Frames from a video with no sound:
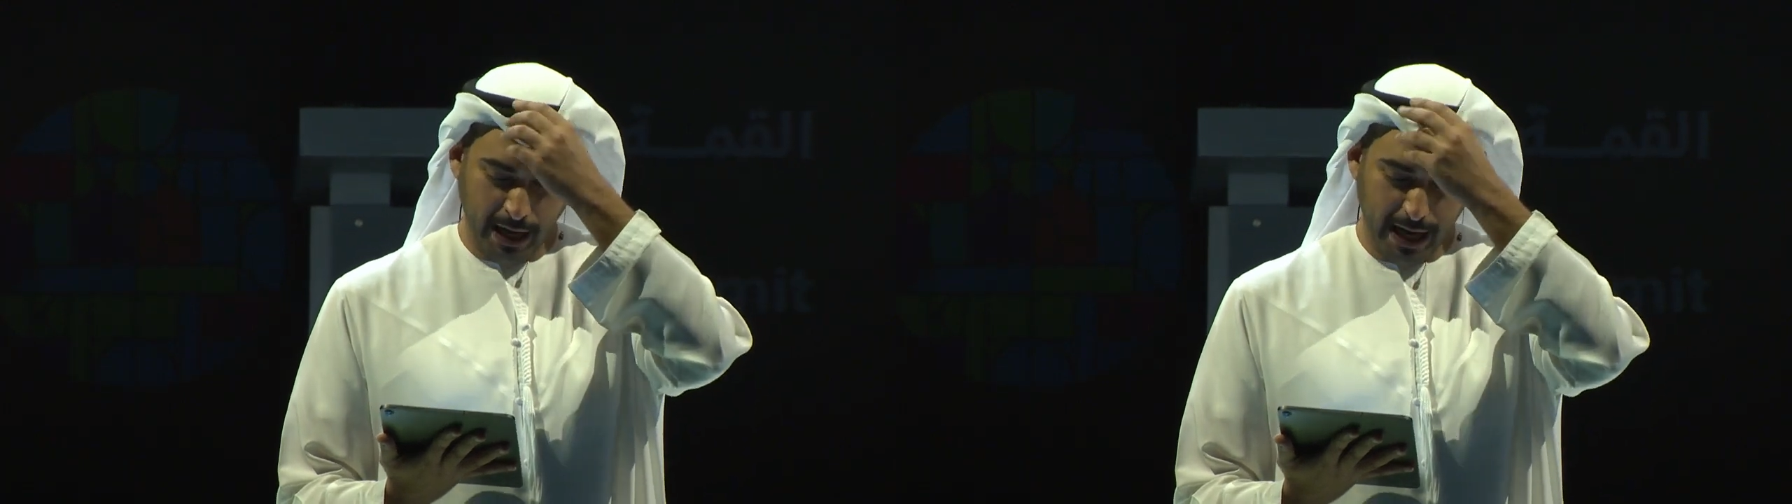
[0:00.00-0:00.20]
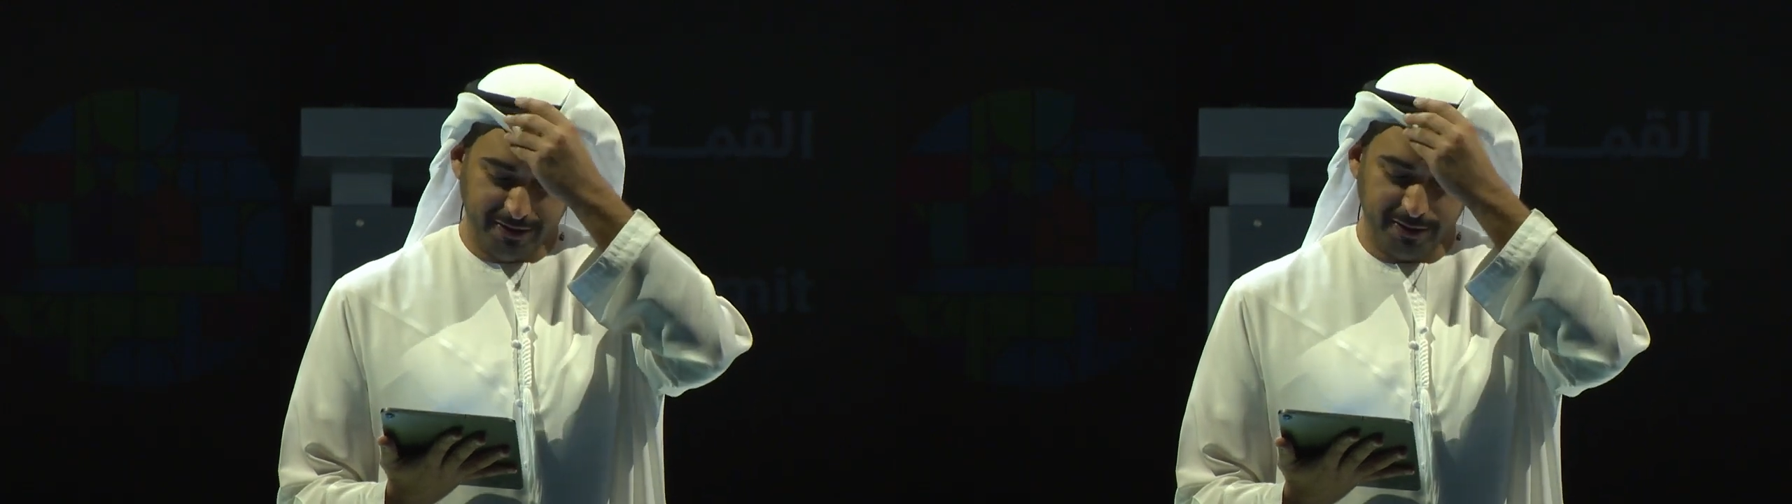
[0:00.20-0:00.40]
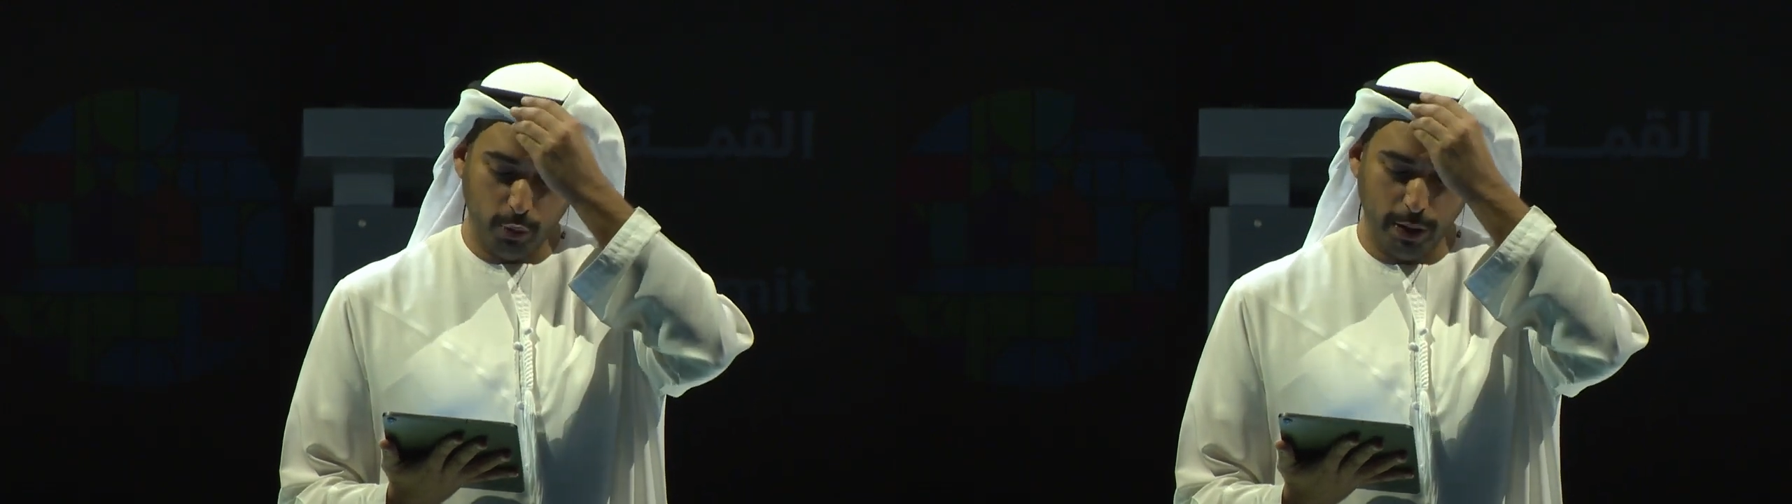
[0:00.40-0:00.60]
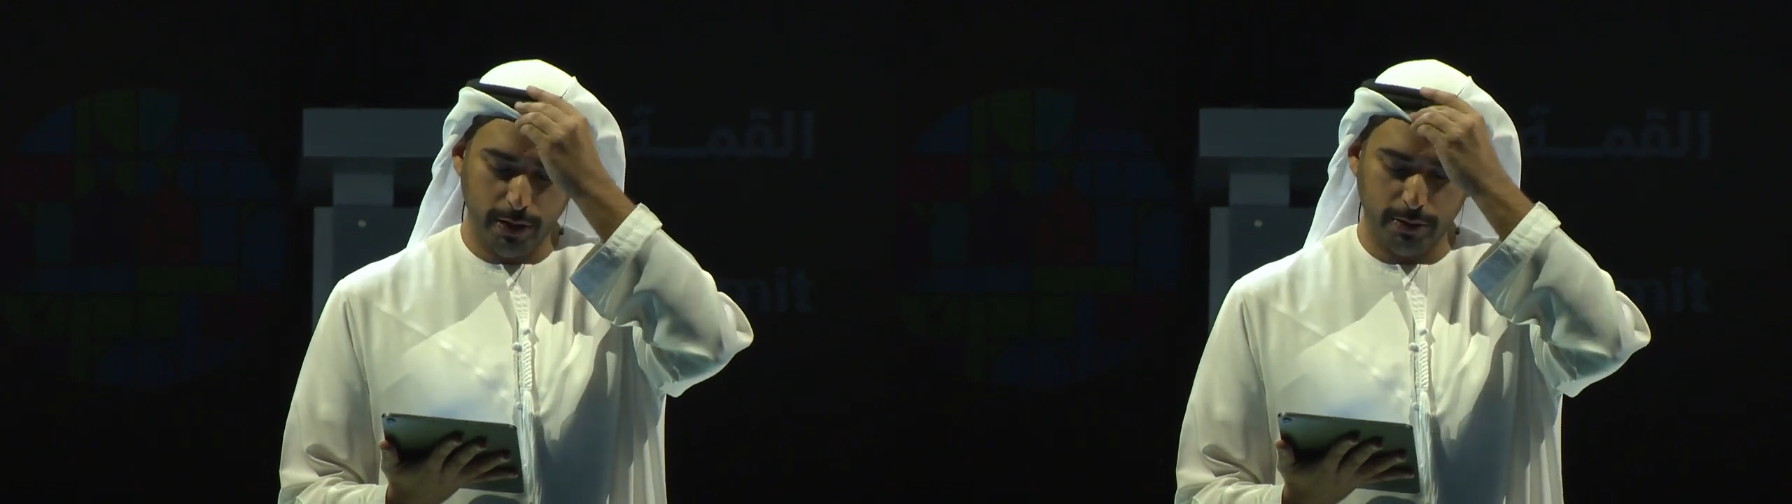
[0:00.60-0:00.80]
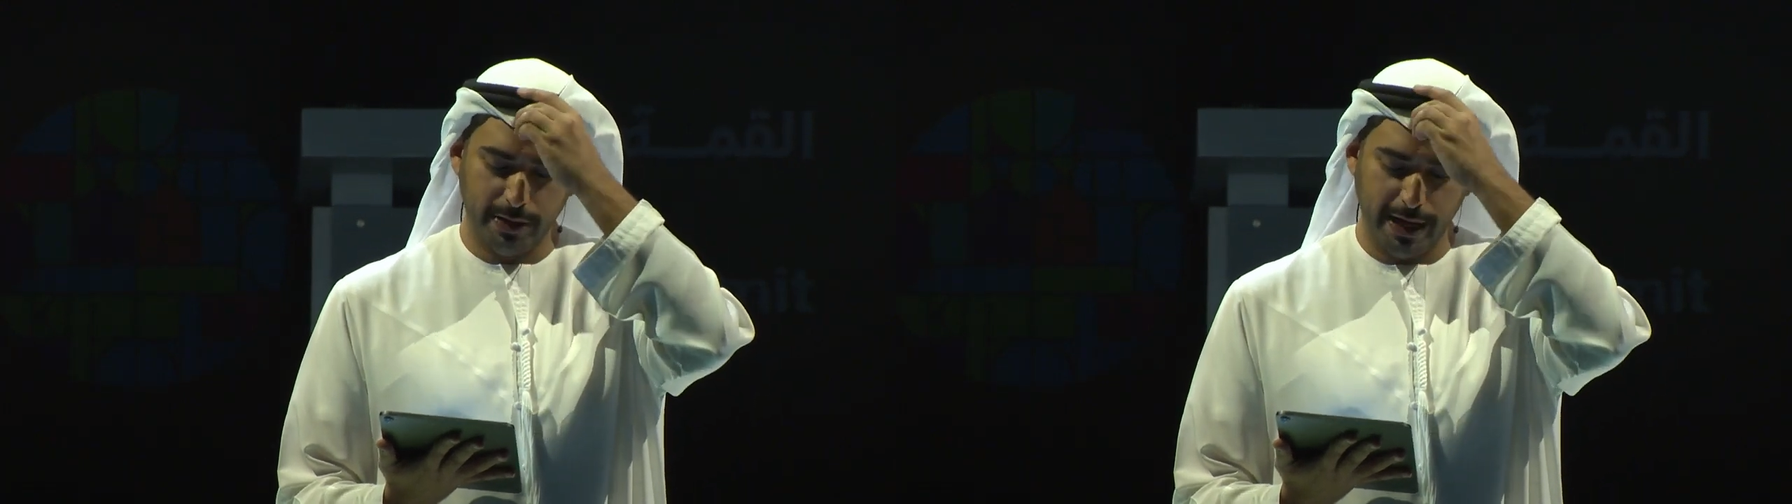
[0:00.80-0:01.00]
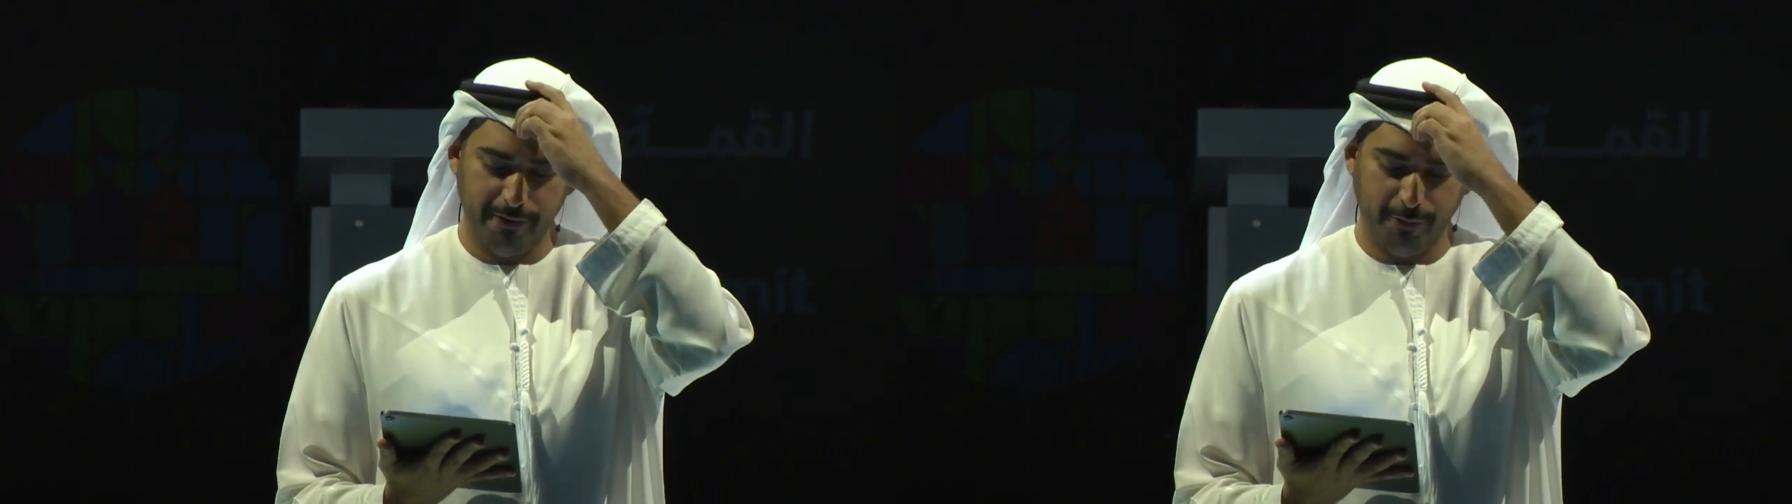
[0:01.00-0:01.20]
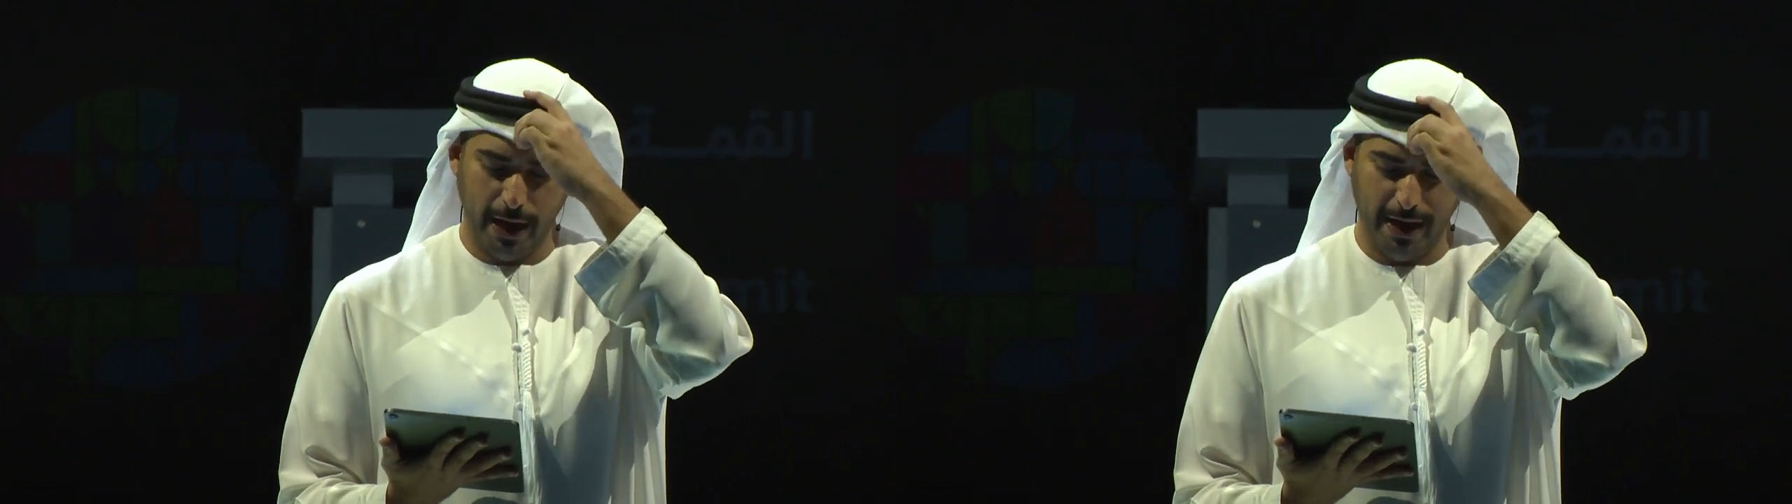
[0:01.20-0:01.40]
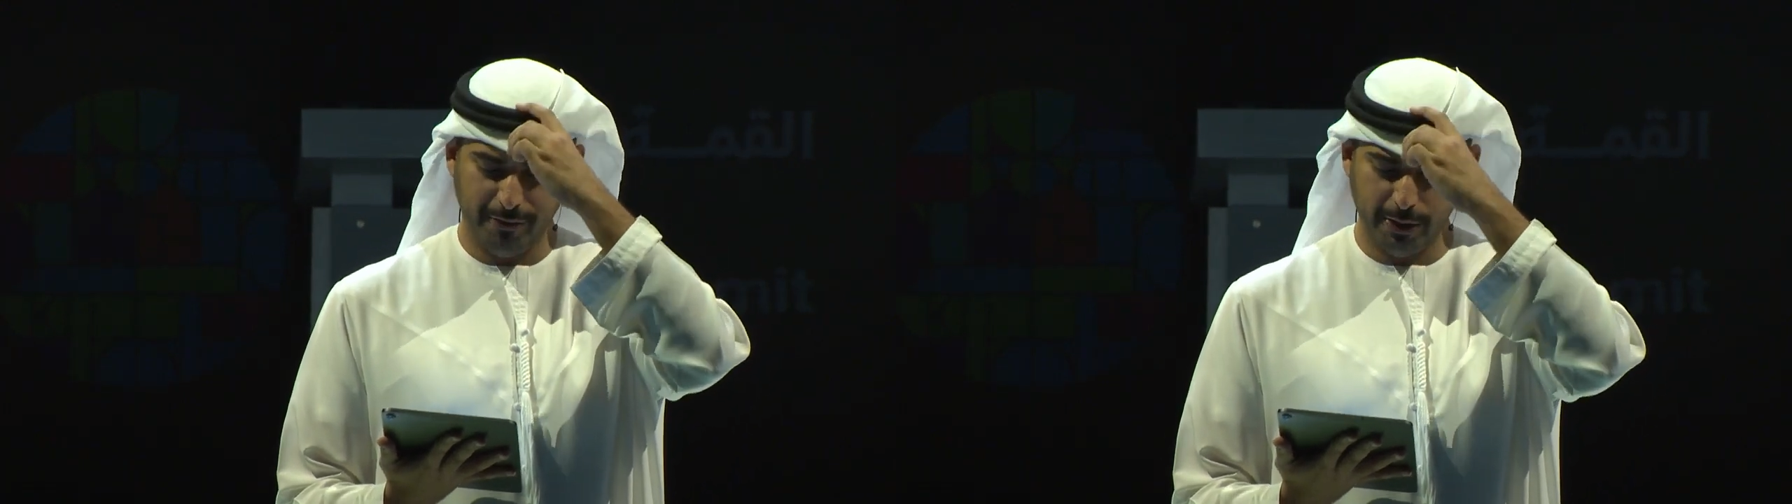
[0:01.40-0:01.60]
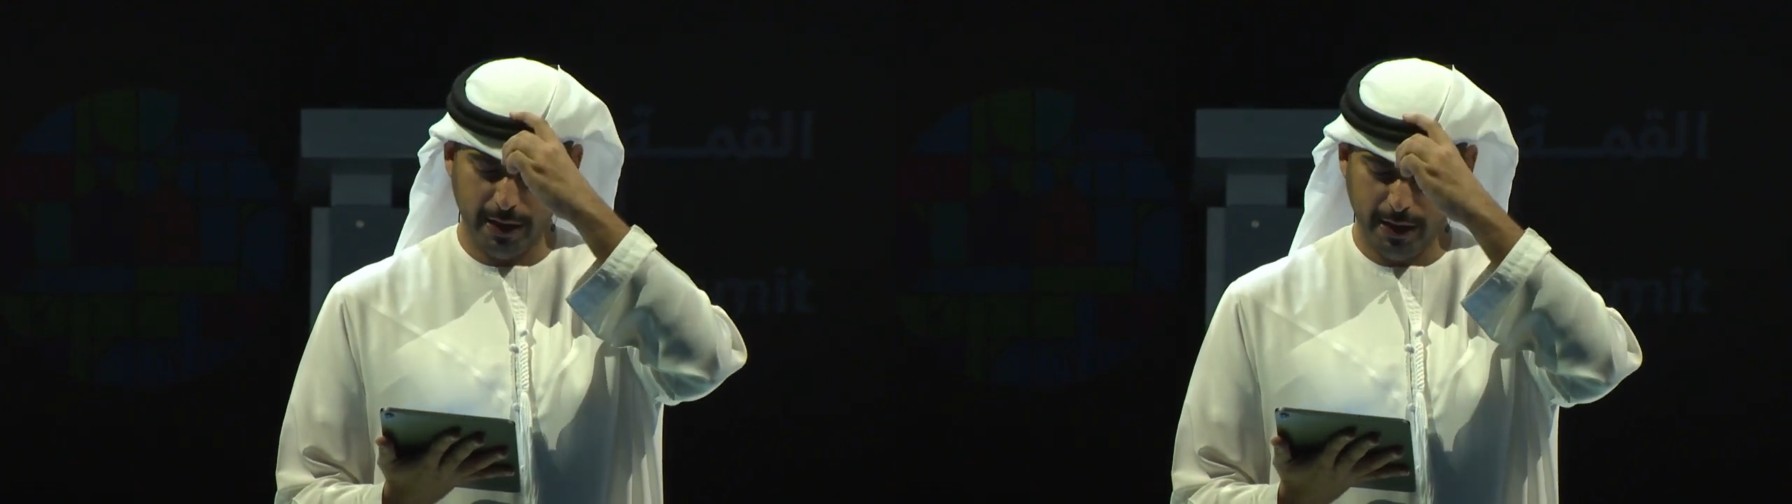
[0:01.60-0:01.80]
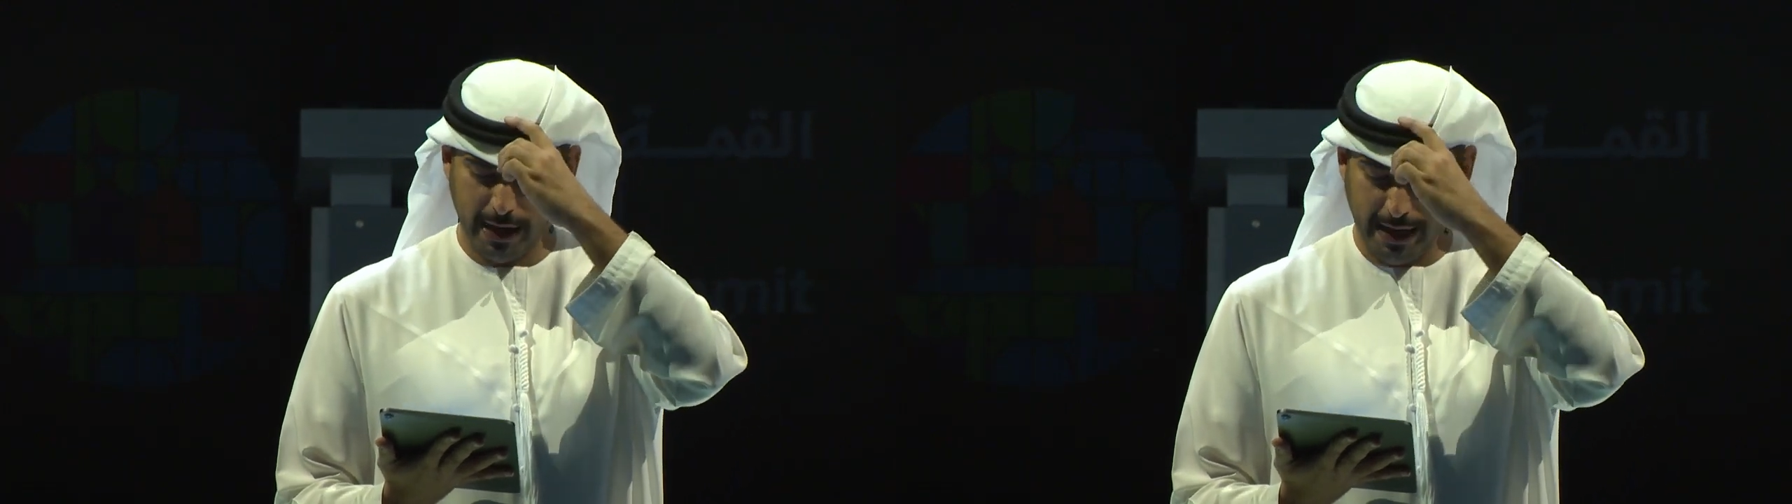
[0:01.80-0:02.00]
as the World Day for
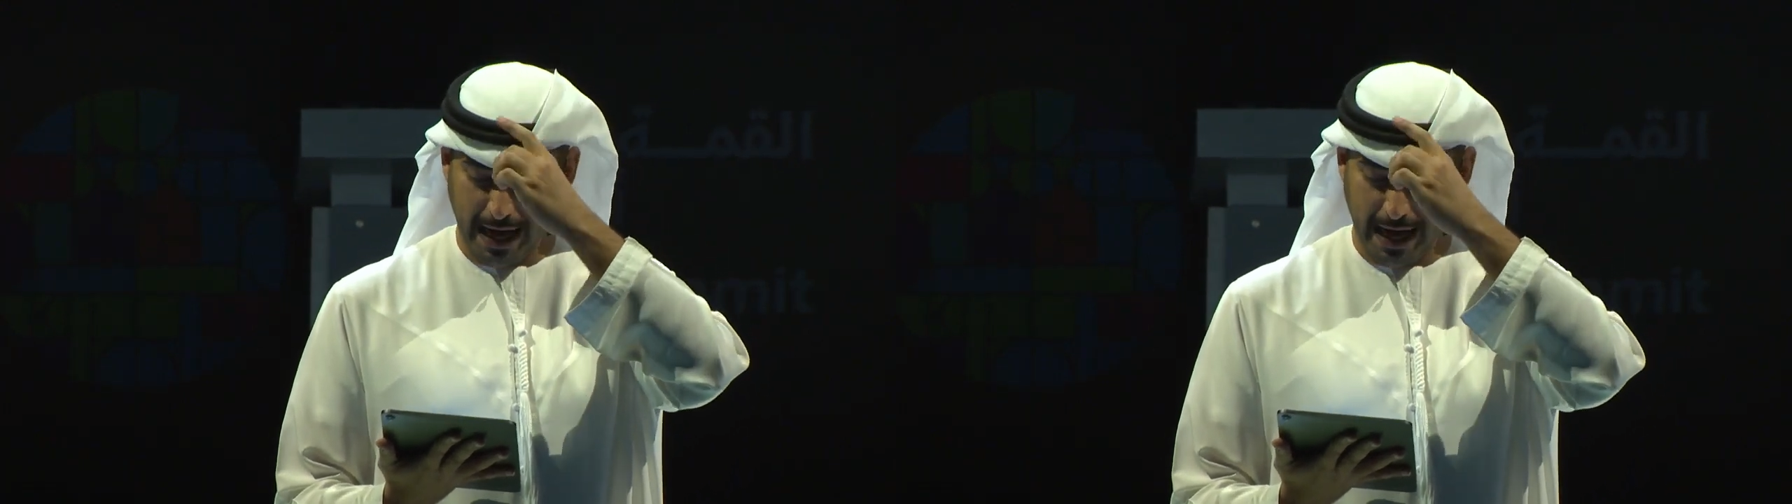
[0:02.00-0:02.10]
African and